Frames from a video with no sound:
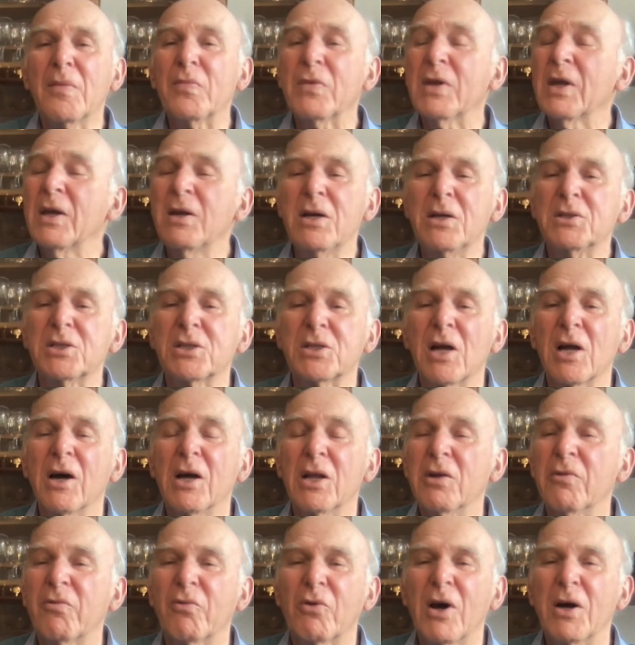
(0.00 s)
his
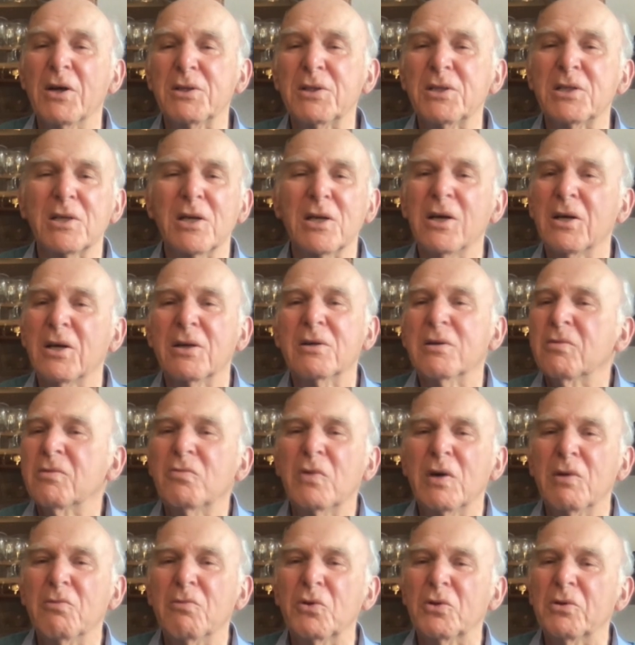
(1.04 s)
style of writing,
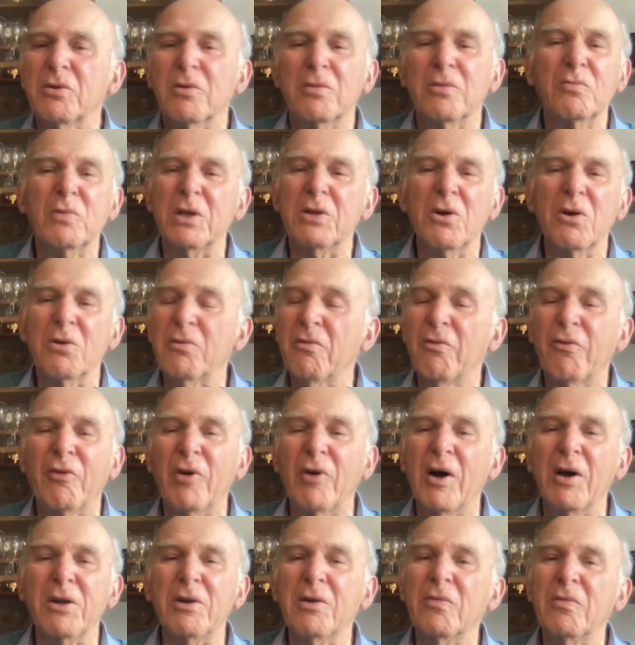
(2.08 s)
we don't
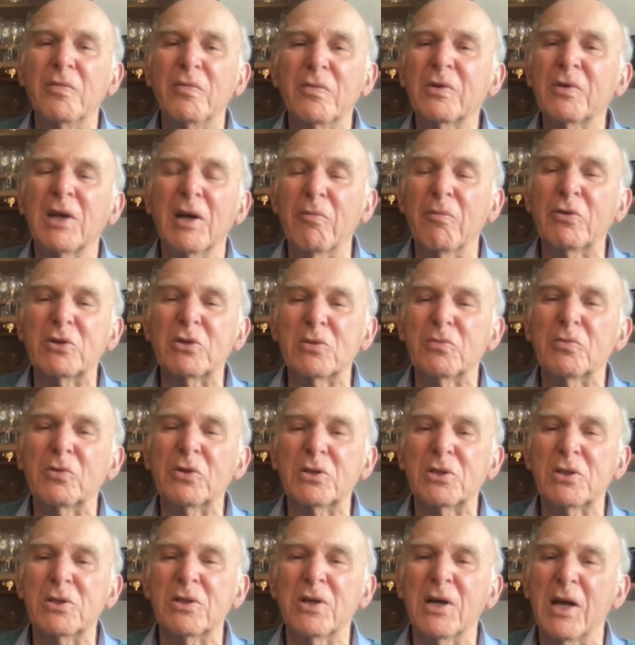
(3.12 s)
find
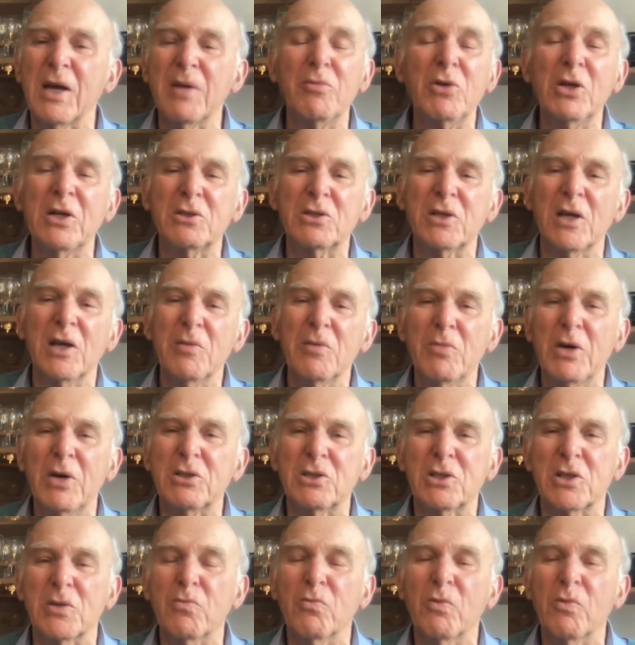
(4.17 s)
comfortable today. I mean, he made
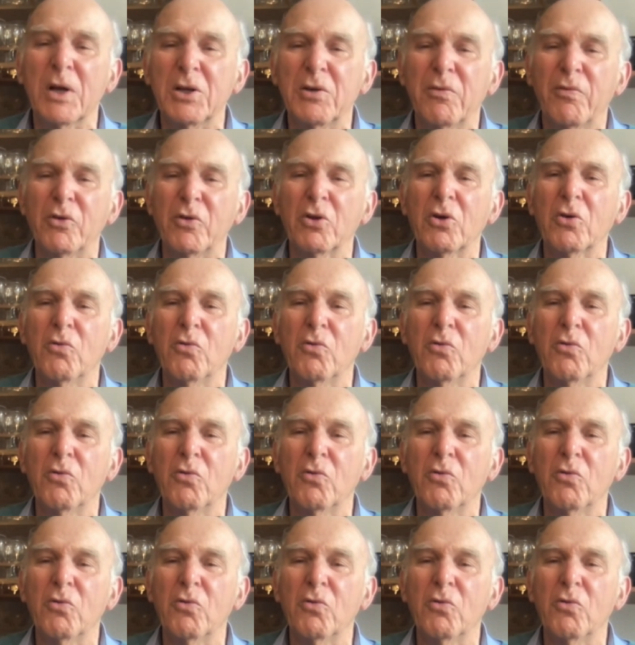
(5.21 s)
some wonderful